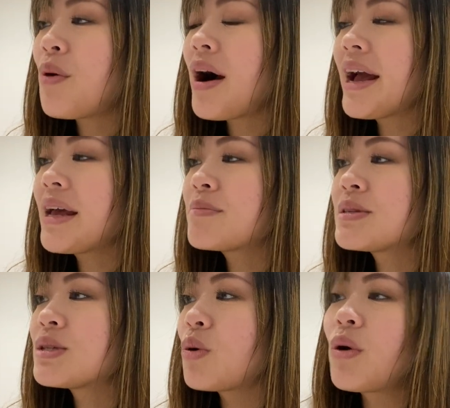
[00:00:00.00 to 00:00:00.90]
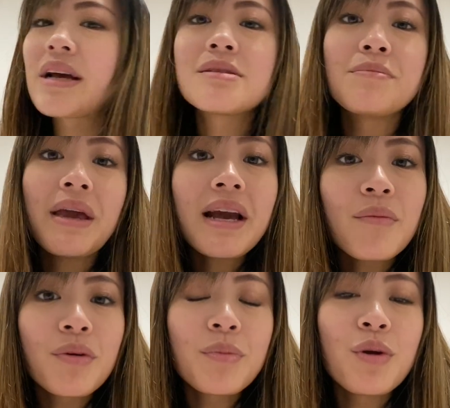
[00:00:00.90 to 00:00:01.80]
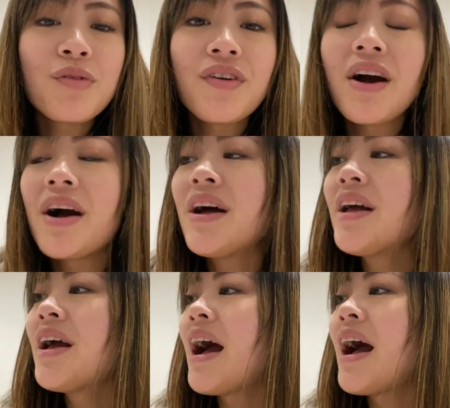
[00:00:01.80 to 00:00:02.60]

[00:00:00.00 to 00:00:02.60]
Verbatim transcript: wipes or like some makeup remover,